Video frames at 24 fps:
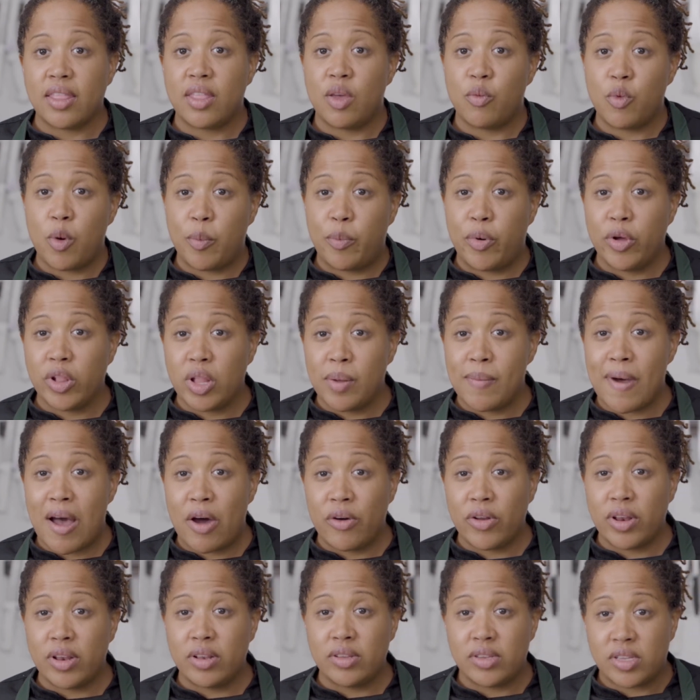then we'll pull them
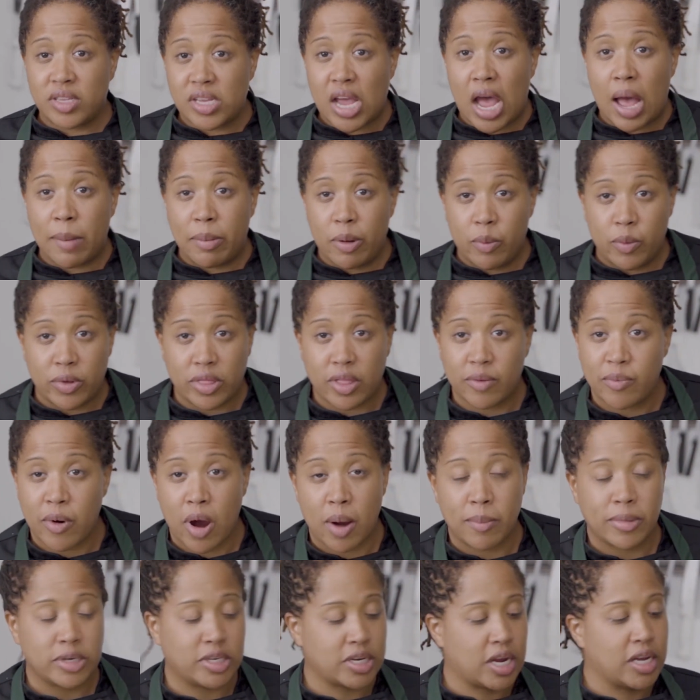out and top them with the
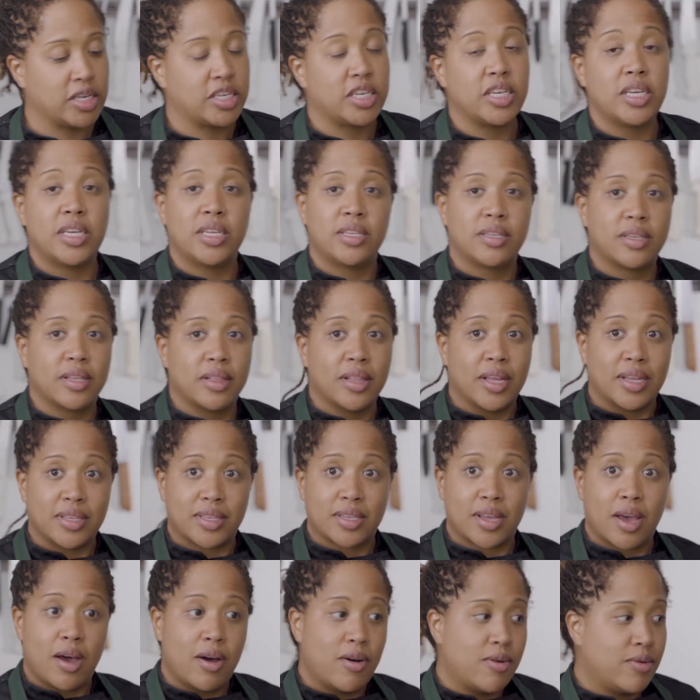Parmesan cheese. Let's
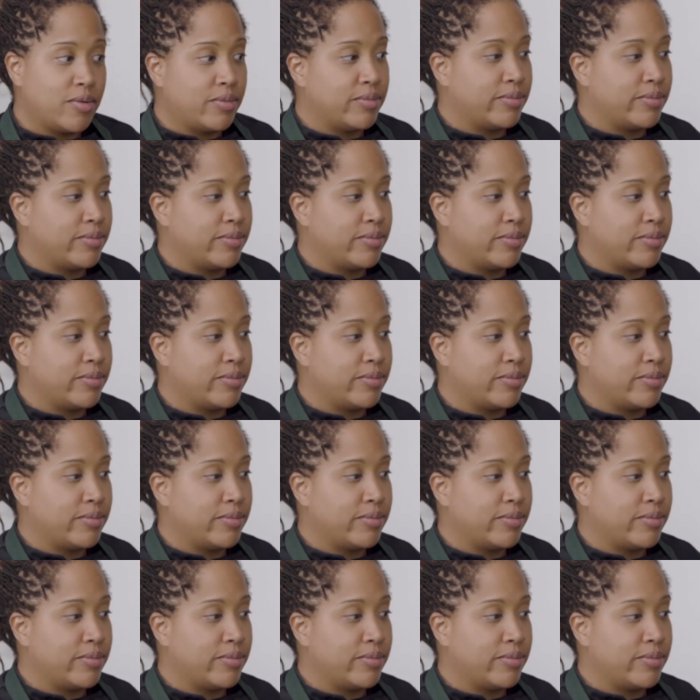go.